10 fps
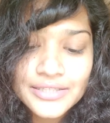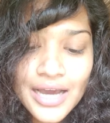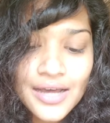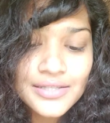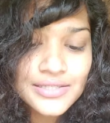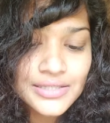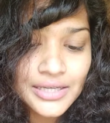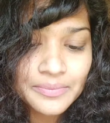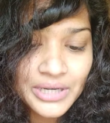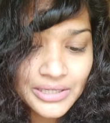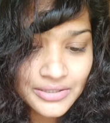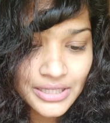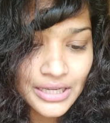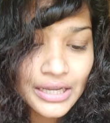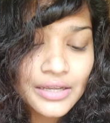the dance, they
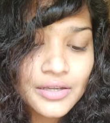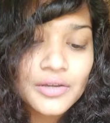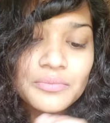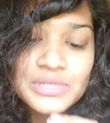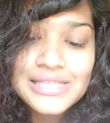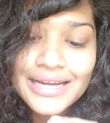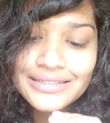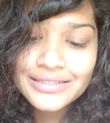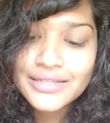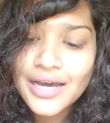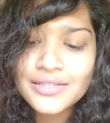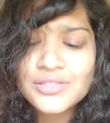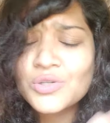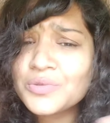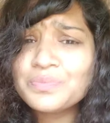beside the dance.
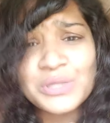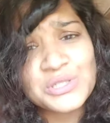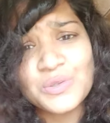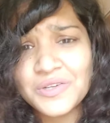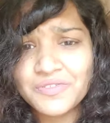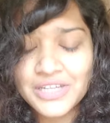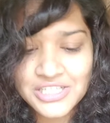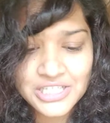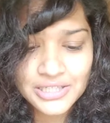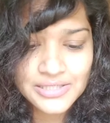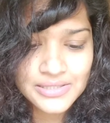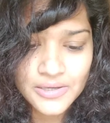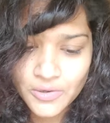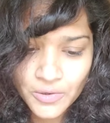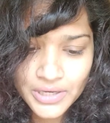So personification is
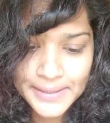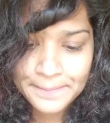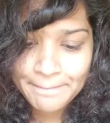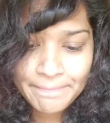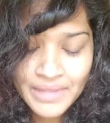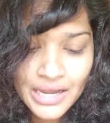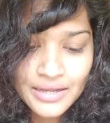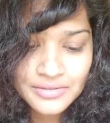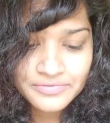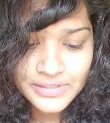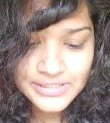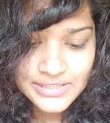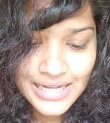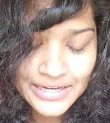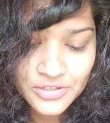there. Okay, in
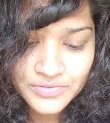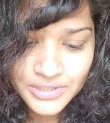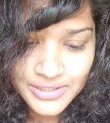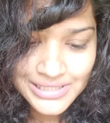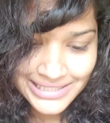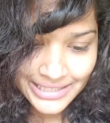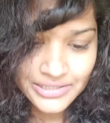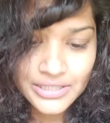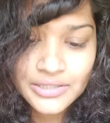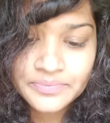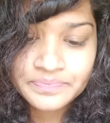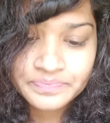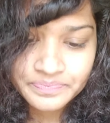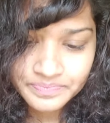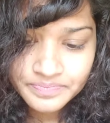first line of third stanza.
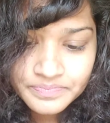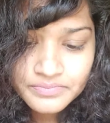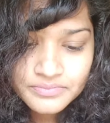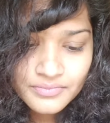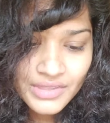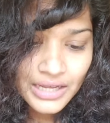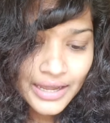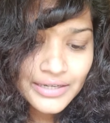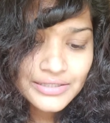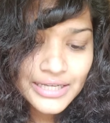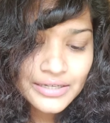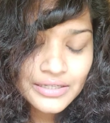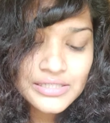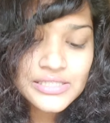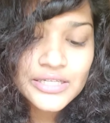And then
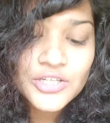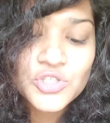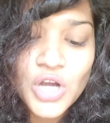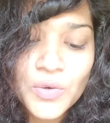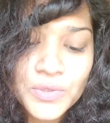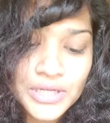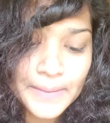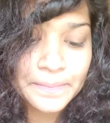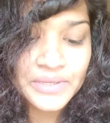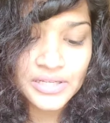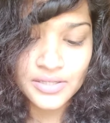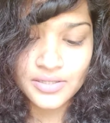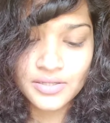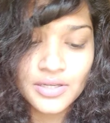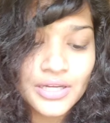in such jaunt company,
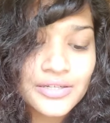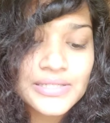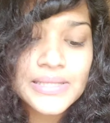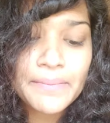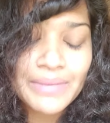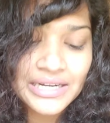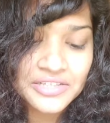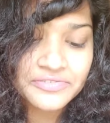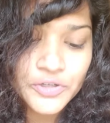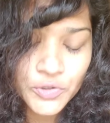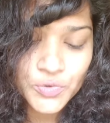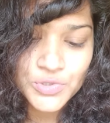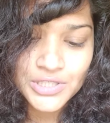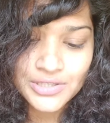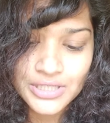it is a metaphor
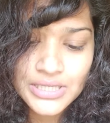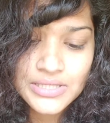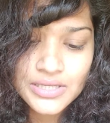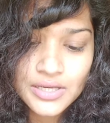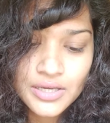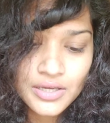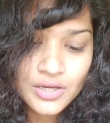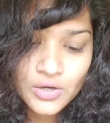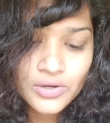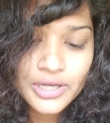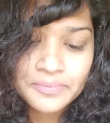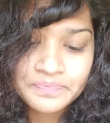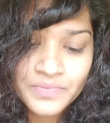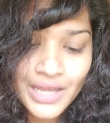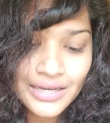used in this. Okay,
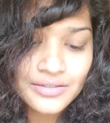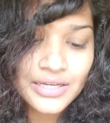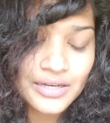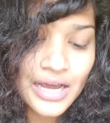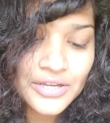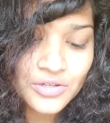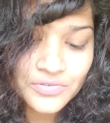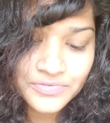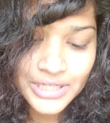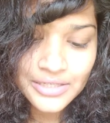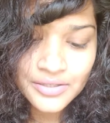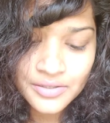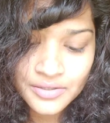and then I often,